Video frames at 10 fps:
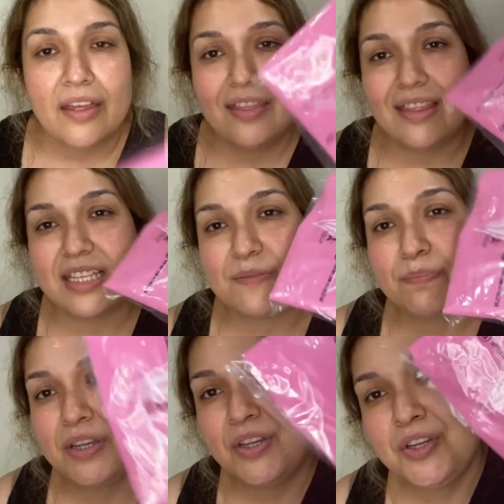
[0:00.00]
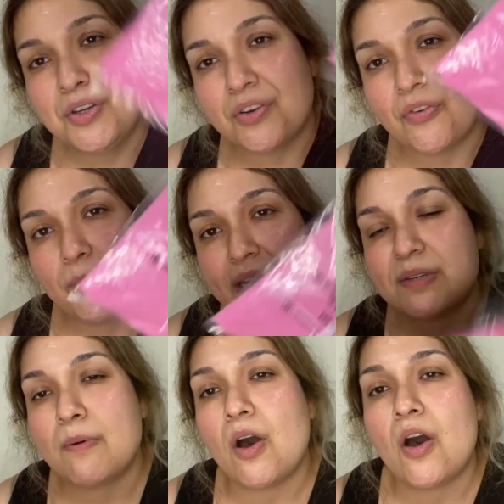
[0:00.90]
This beautiful
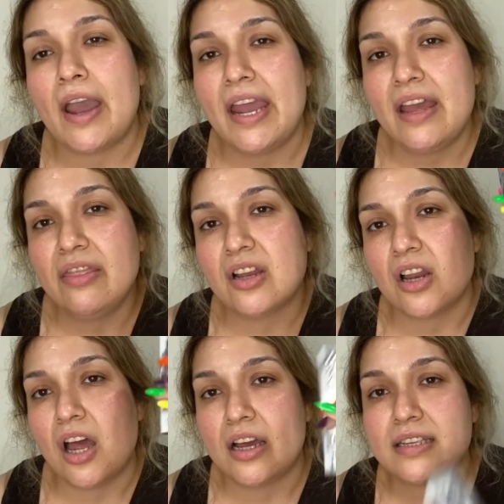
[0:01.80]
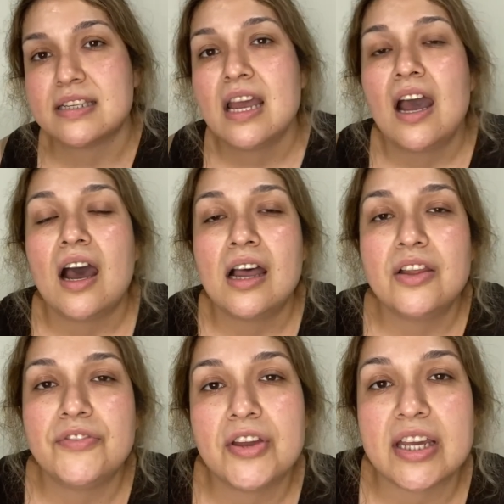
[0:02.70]
beach ball and the gloss. I
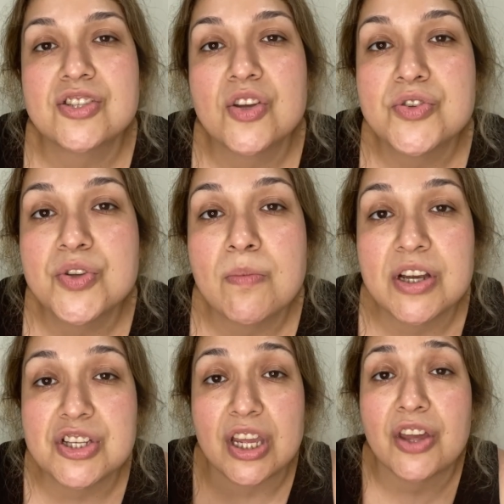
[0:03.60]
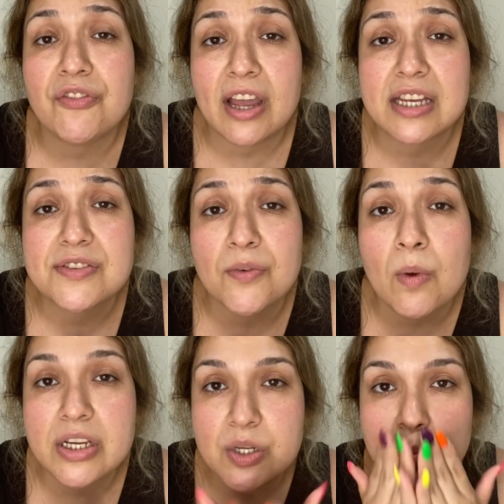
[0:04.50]
love you guys so much. Thank you guys for
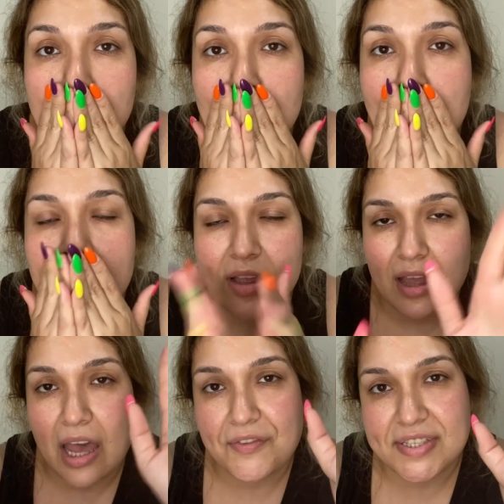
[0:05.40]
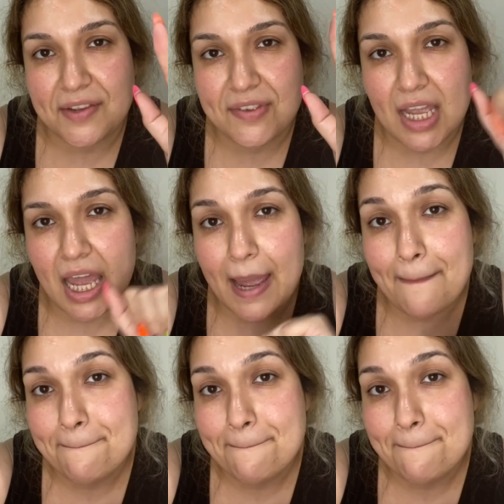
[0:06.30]
watching. Have a safe day.